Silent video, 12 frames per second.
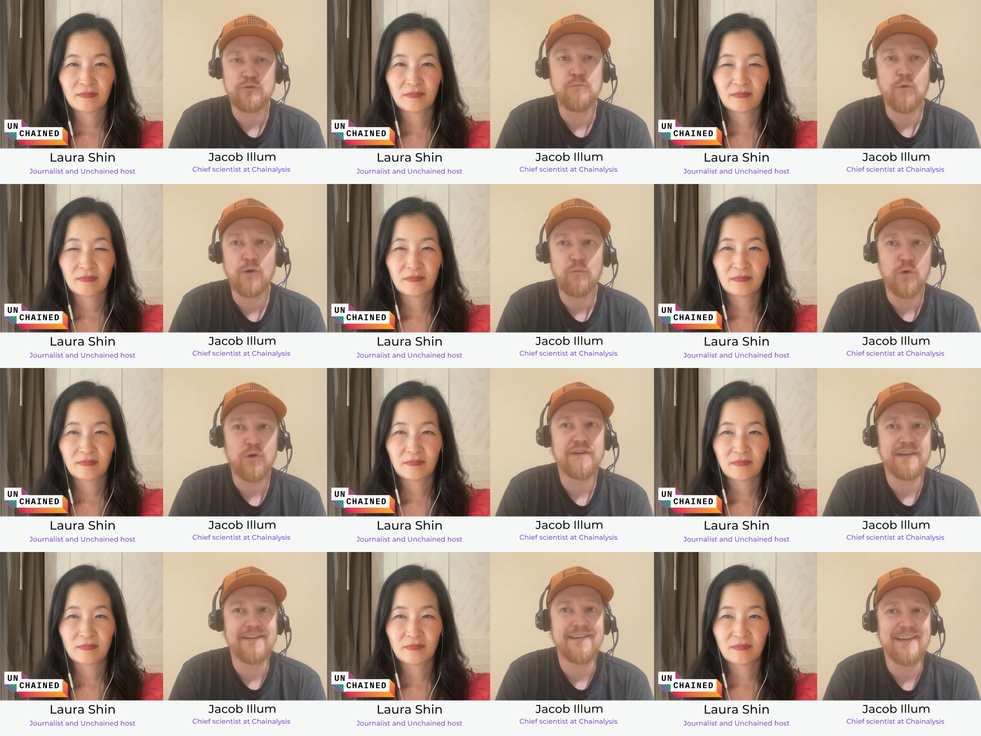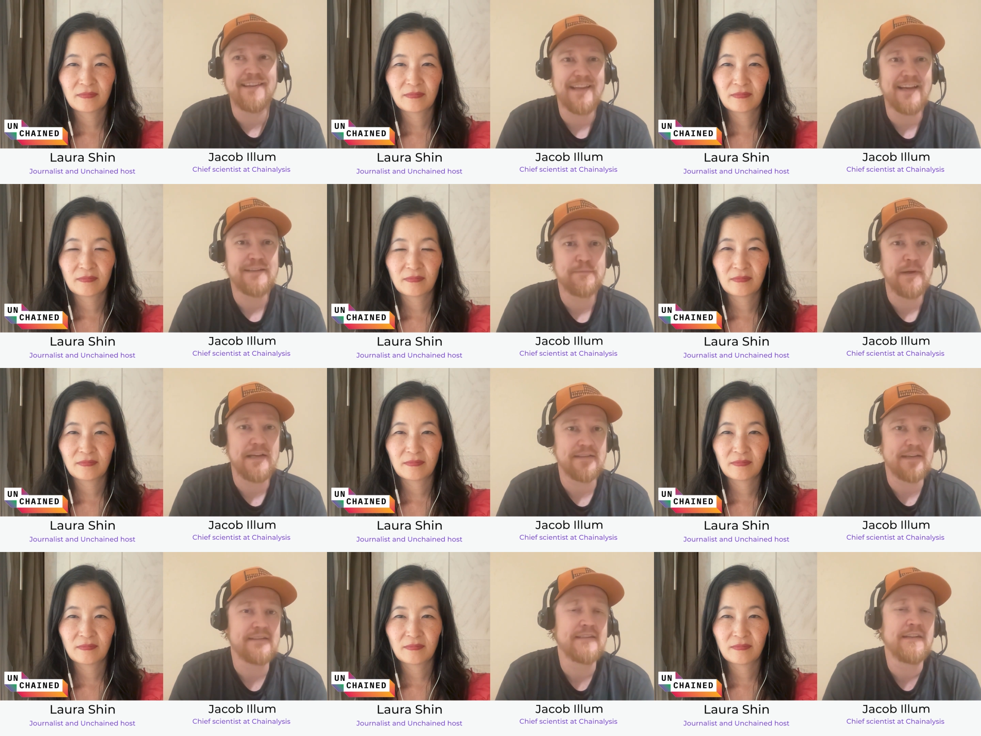Speaker 1: more work in that space
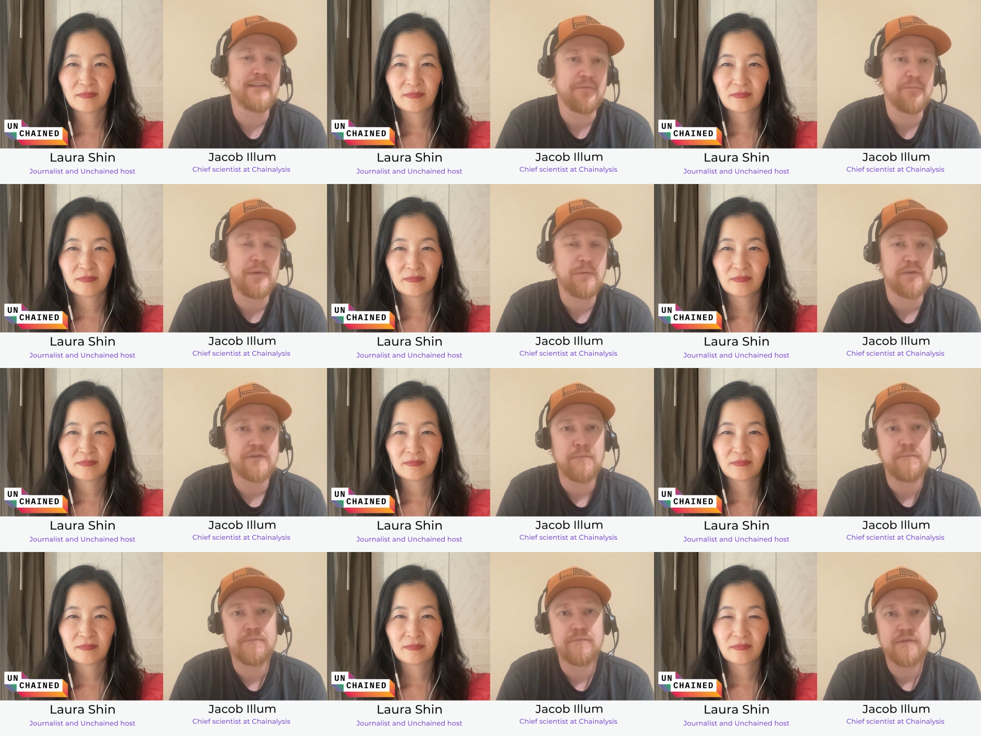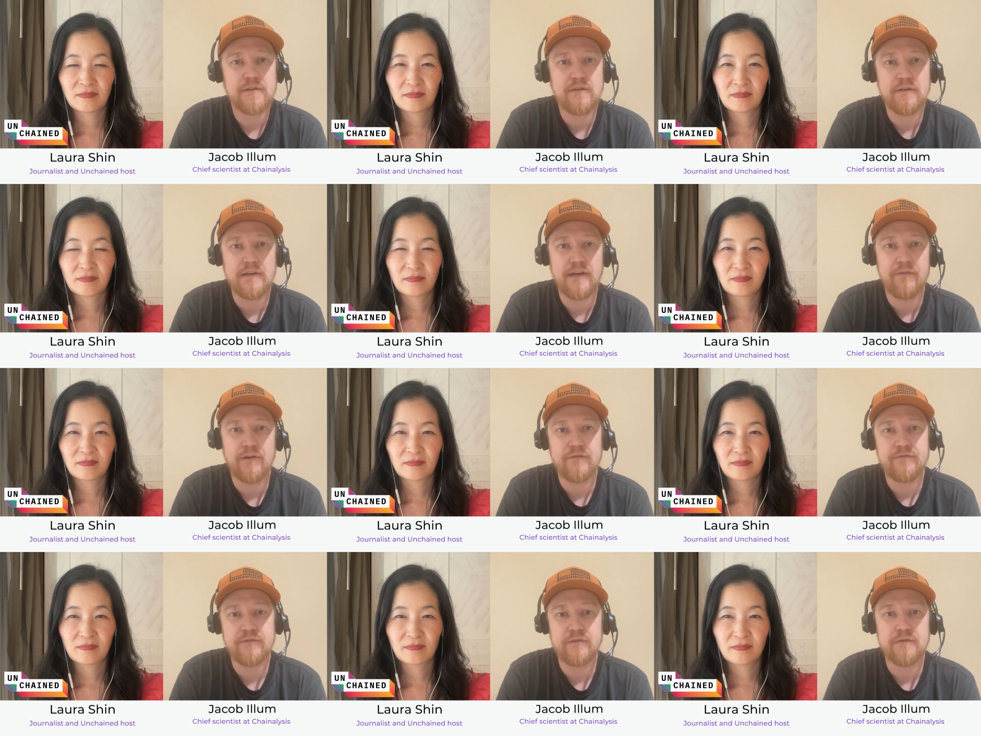and still give people some level
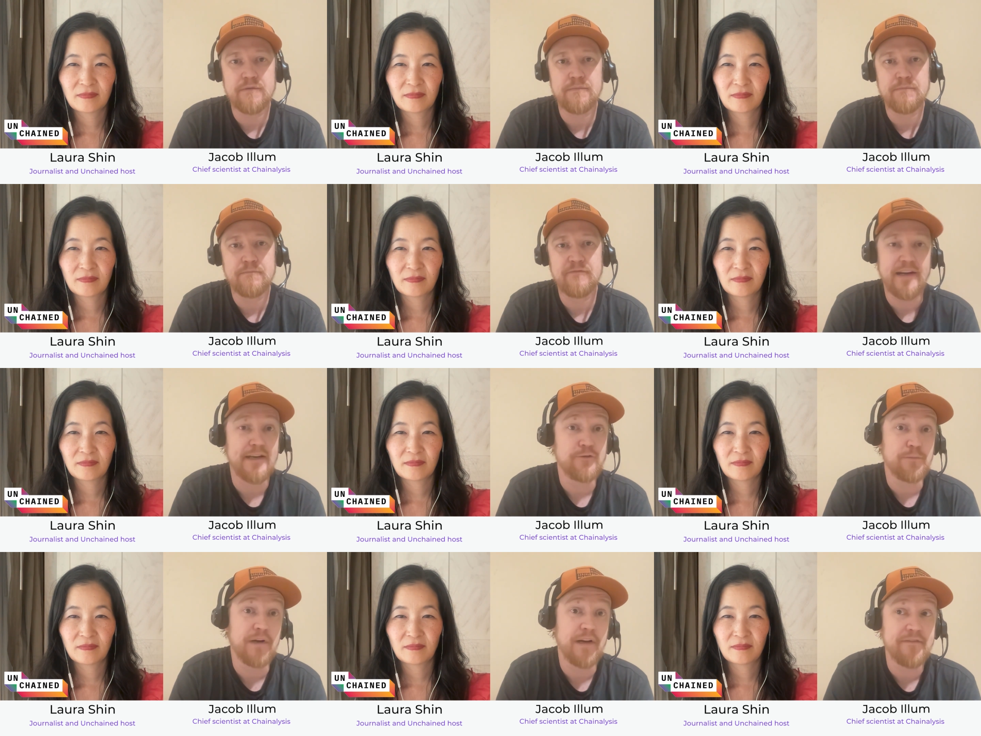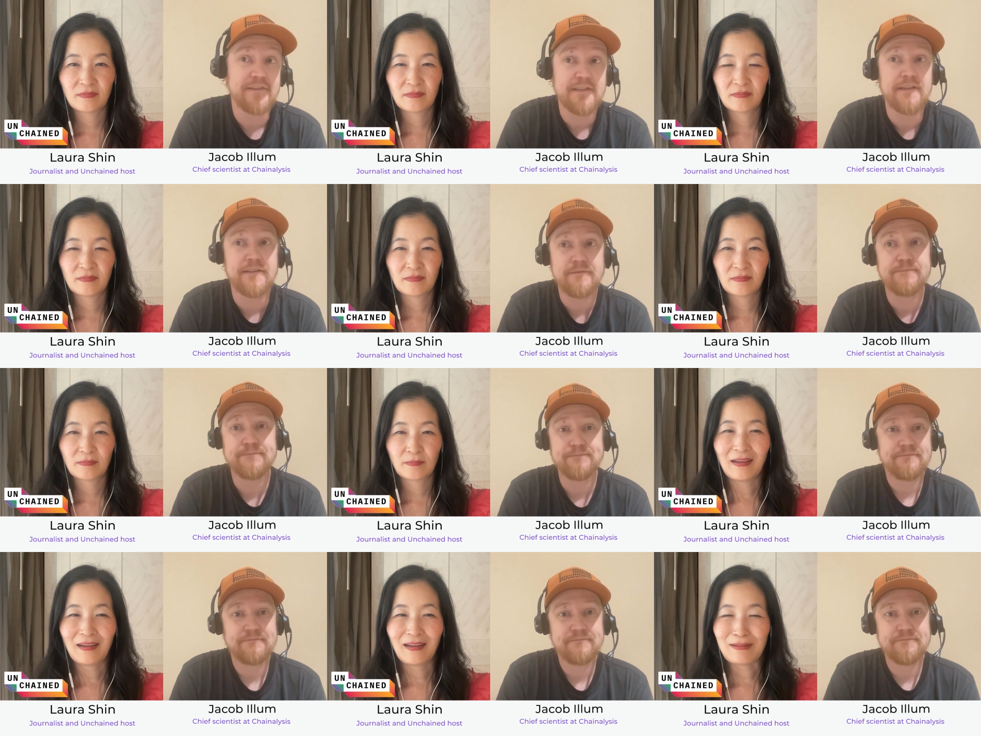of financial privacy.
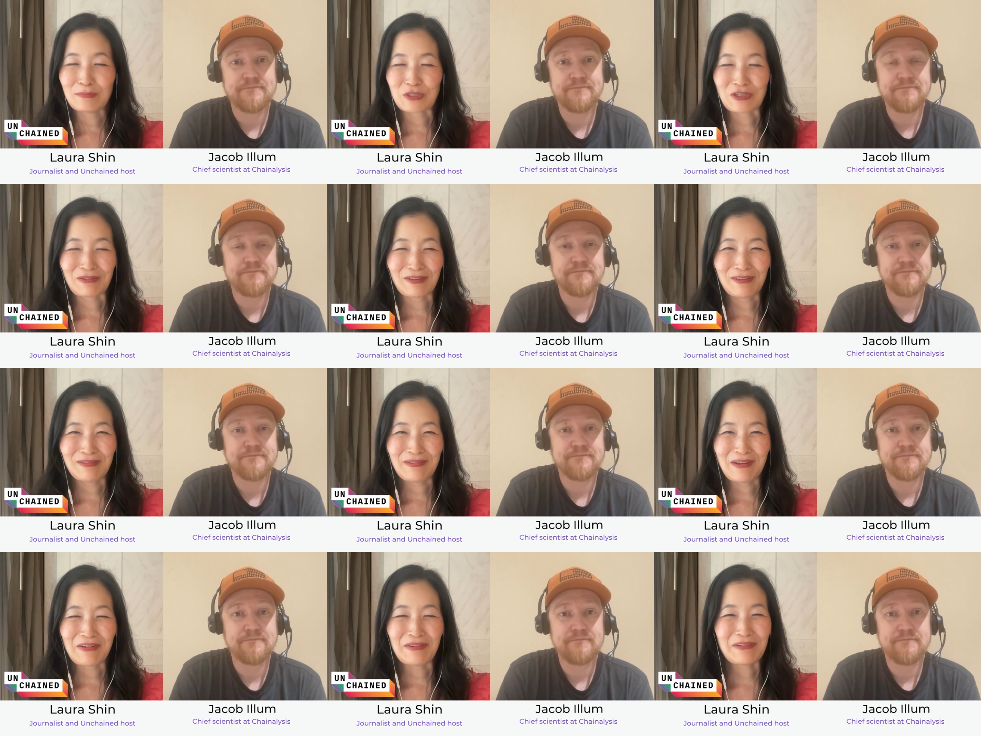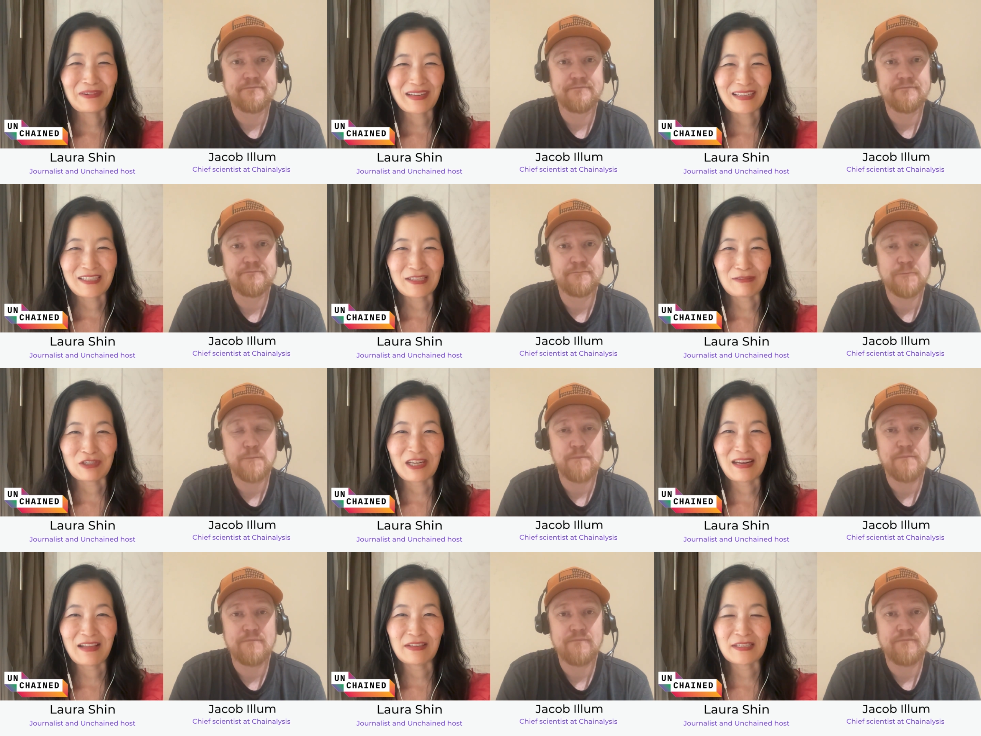
Speaker 2: I'm sure you know, critics of
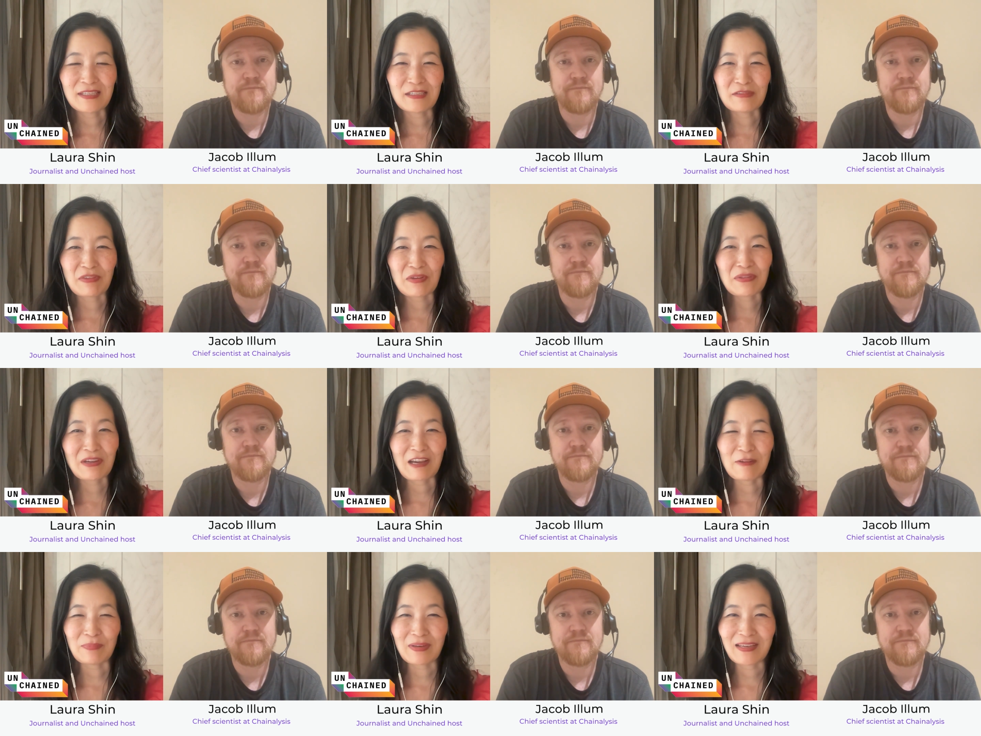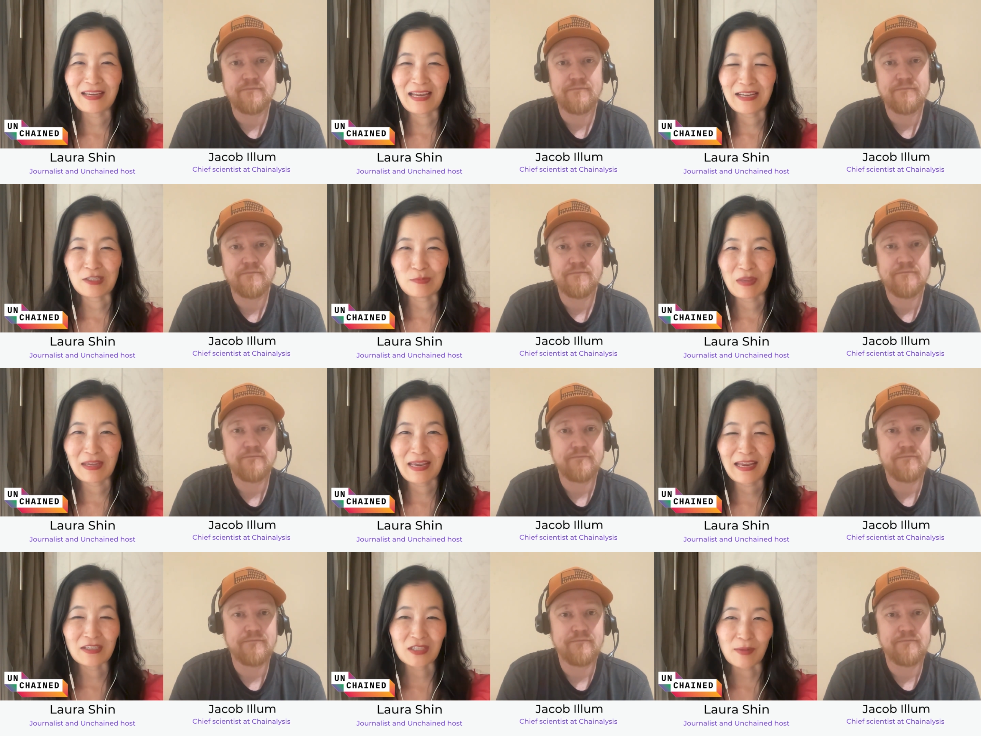Chainalysis view the company as being
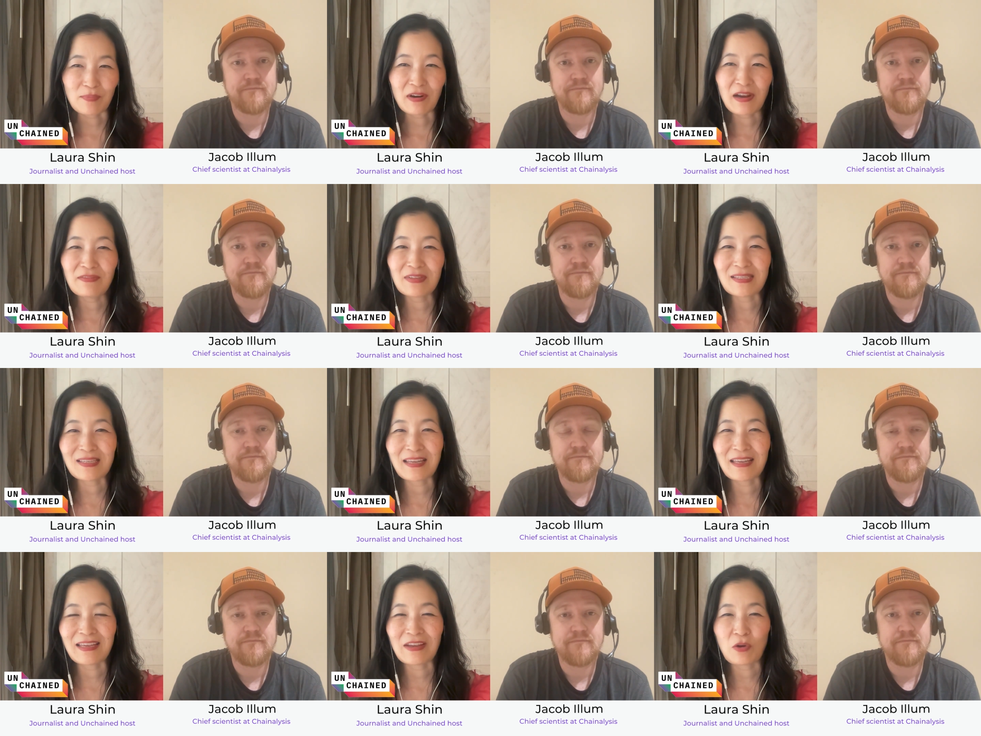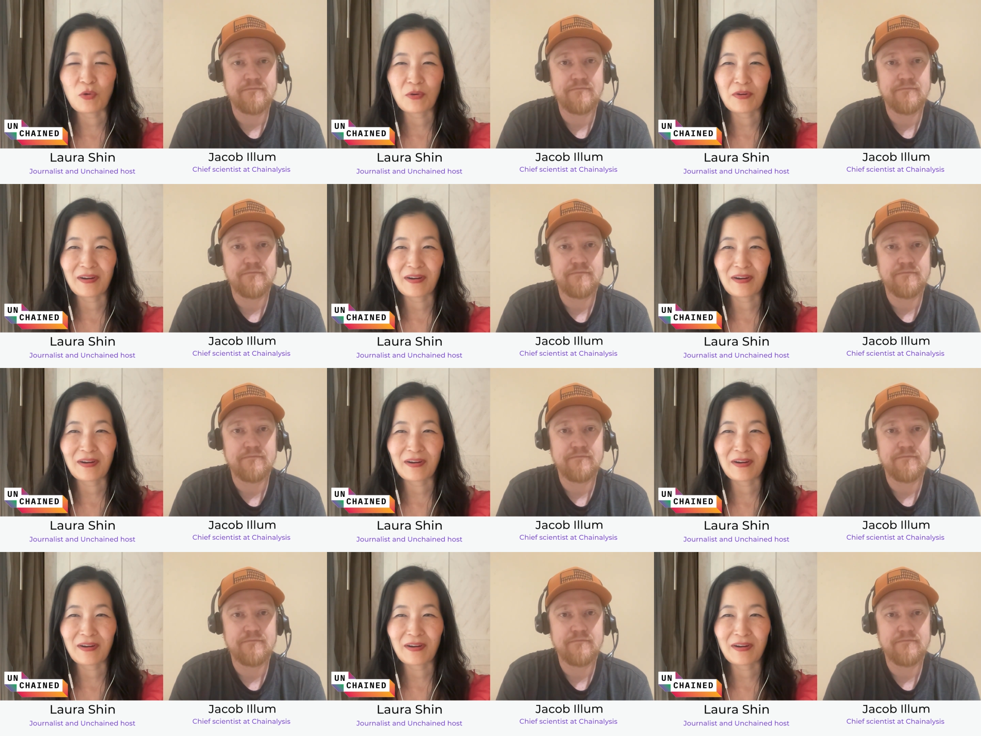anti-privacy or